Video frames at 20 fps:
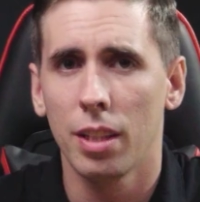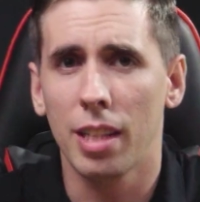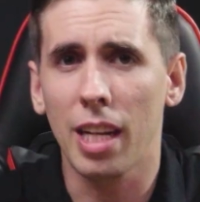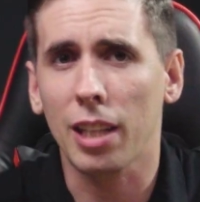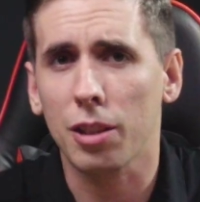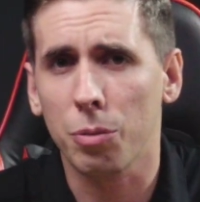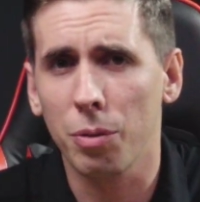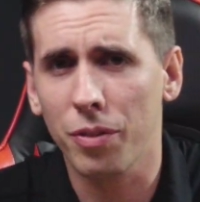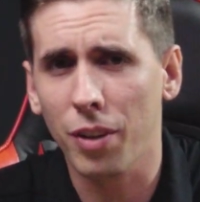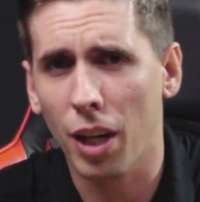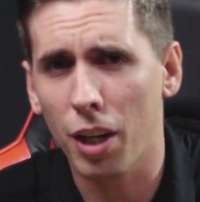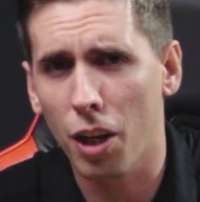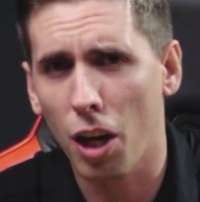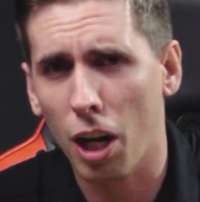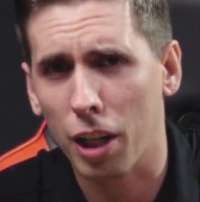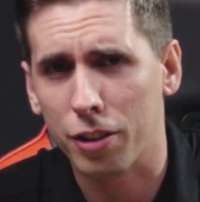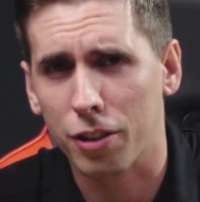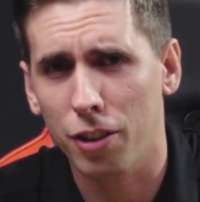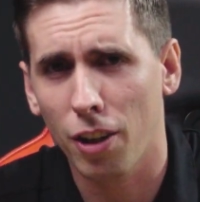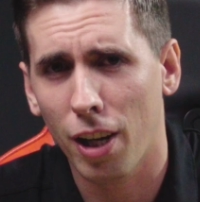Next, we've got
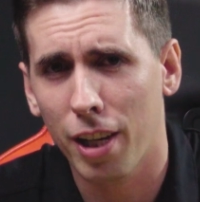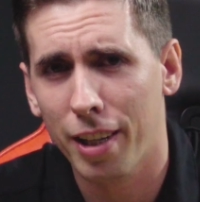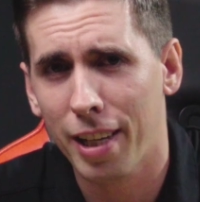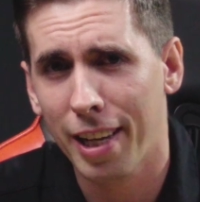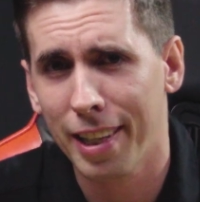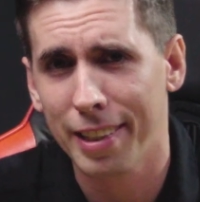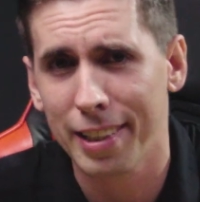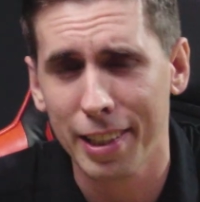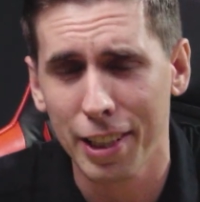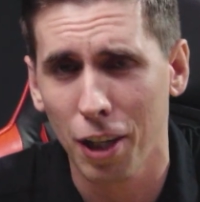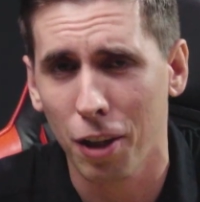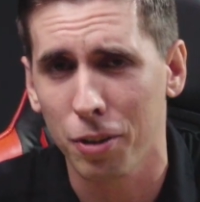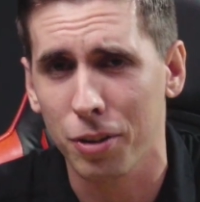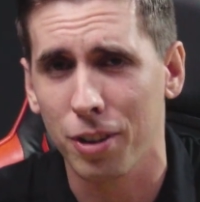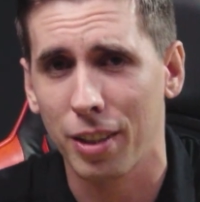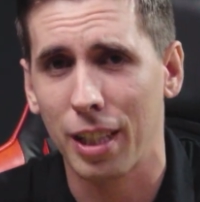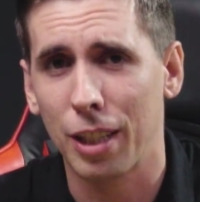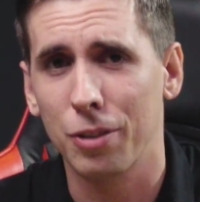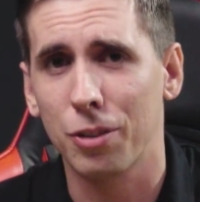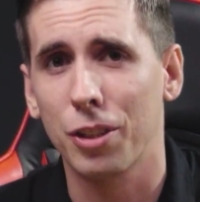Oqton and
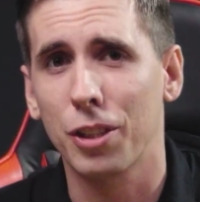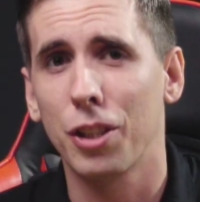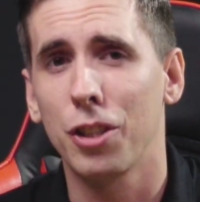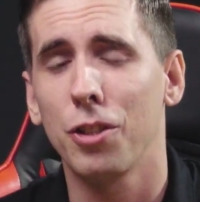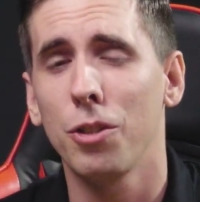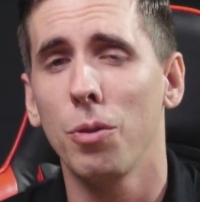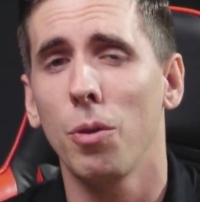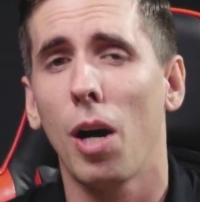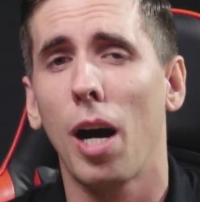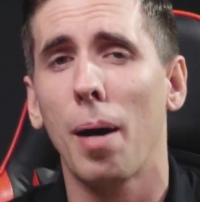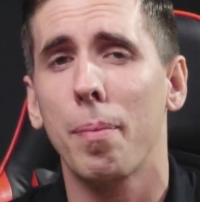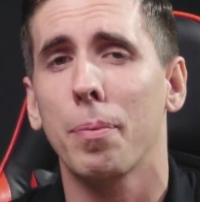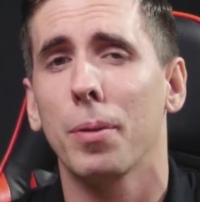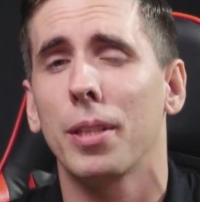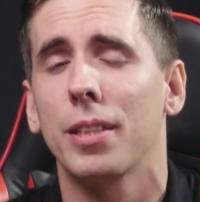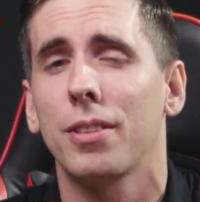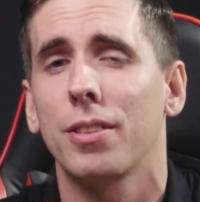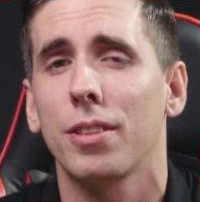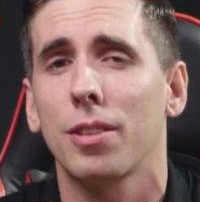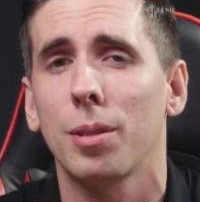EOS announcing a new
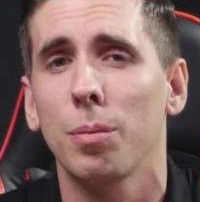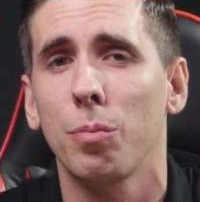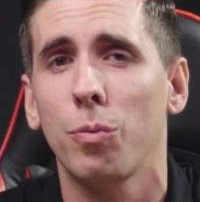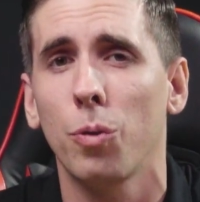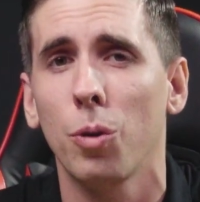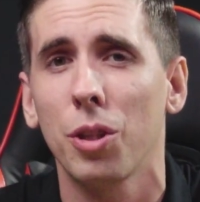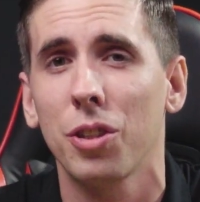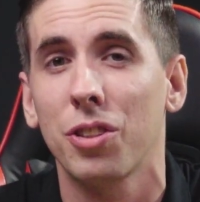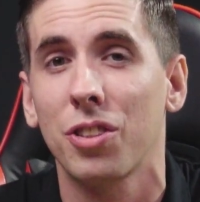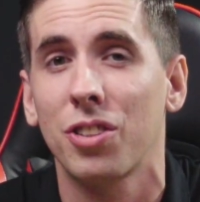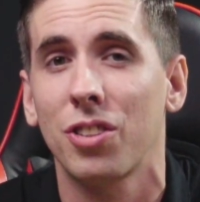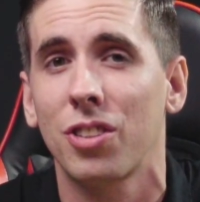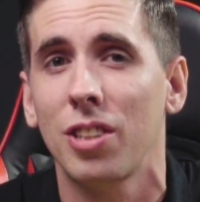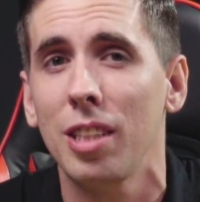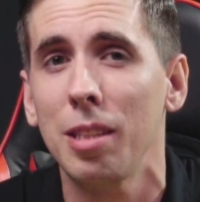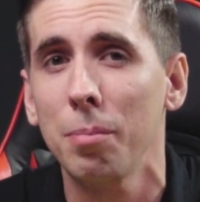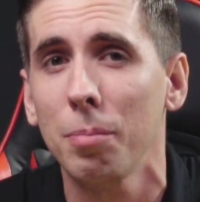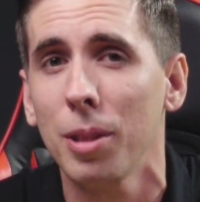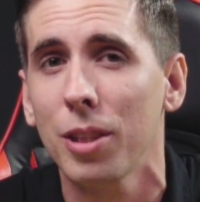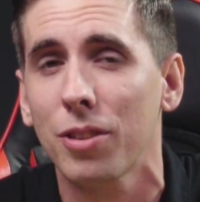operating system for a
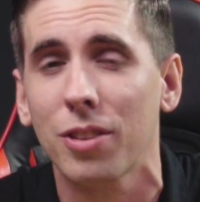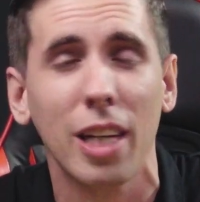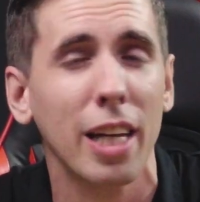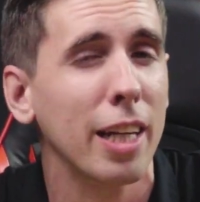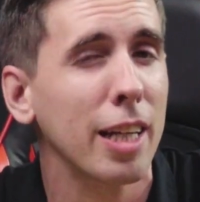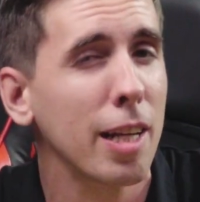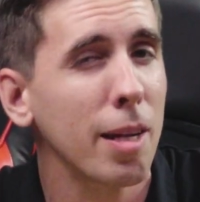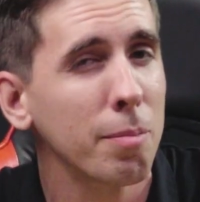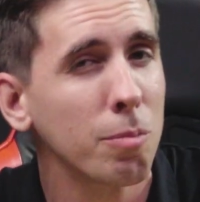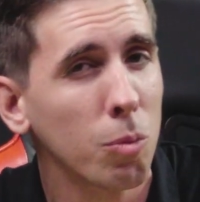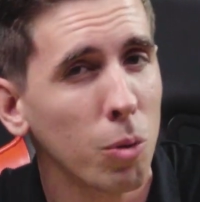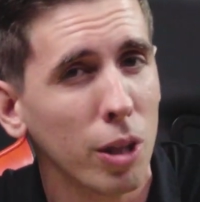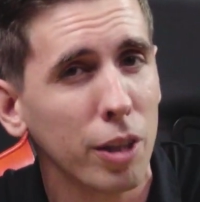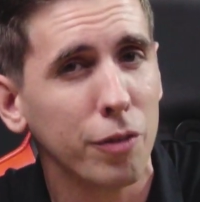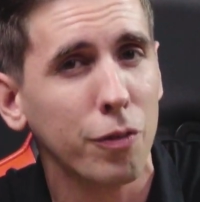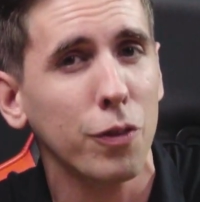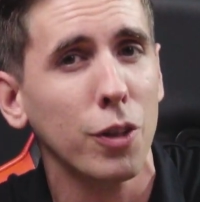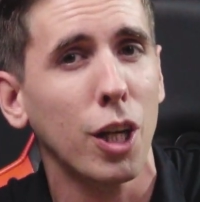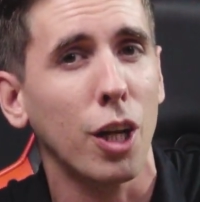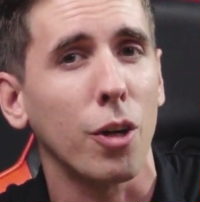seamless AM
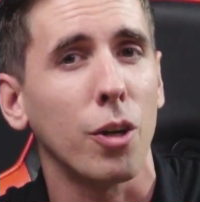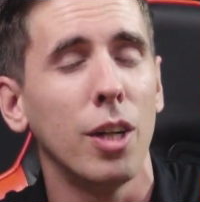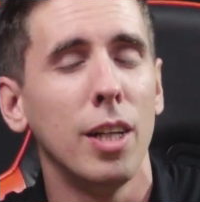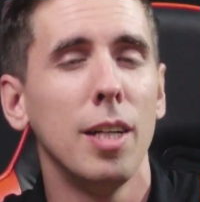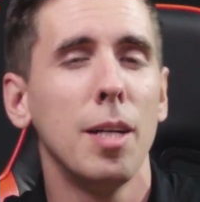workflow.